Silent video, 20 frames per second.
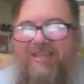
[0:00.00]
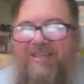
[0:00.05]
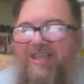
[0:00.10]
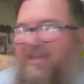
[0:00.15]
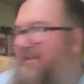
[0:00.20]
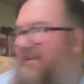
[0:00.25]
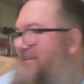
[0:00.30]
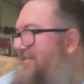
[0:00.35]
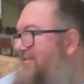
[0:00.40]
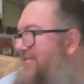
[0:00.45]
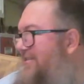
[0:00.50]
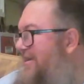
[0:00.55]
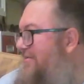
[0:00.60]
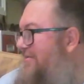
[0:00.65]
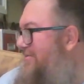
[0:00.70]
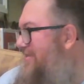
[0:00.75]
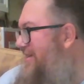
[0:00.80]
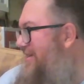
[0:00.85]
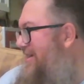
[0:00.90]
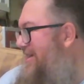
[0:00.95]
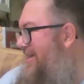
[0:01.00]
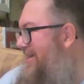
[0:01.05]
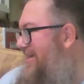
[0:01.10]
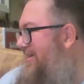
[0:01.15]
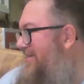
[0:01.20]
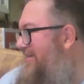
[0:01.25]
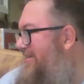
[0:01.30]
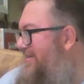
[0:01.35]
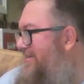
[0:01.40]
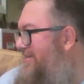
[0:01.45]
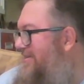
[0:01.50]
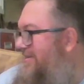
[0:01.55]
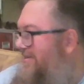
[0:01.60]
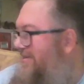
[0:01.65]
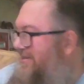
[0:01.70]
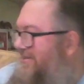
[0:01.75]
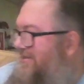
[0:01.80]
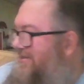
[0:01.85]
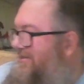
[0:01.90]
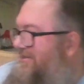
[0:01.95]
Hey, come say hi.
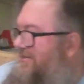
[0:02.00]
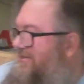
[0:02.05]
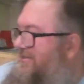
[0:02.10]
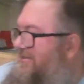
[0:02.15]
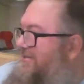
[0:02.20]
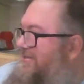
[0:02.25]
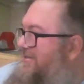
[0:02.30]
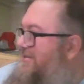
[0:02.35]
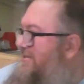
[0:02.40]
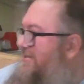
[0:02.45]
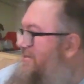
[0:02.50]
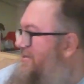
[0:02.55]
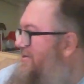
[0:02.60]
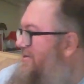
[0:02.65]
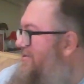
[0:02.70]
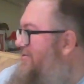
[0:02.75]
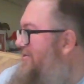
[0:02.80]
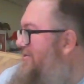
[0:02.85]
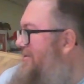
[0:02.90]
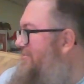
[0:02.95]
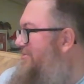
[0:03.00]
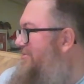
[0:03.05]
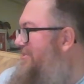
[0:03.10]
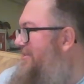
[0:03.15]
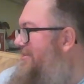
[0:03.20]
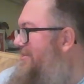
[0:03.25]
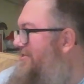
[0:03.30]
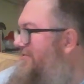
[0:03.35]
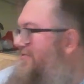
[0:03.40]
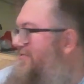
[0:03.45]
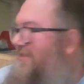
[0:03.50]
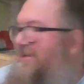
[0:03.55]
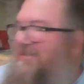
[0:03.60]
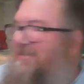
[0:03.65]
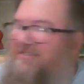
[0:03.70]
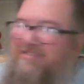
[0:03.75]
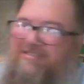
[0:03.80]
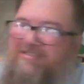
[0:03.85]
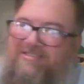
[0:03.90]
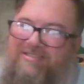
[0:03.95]
No, come see your
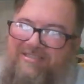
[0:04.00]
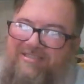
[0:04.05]
face.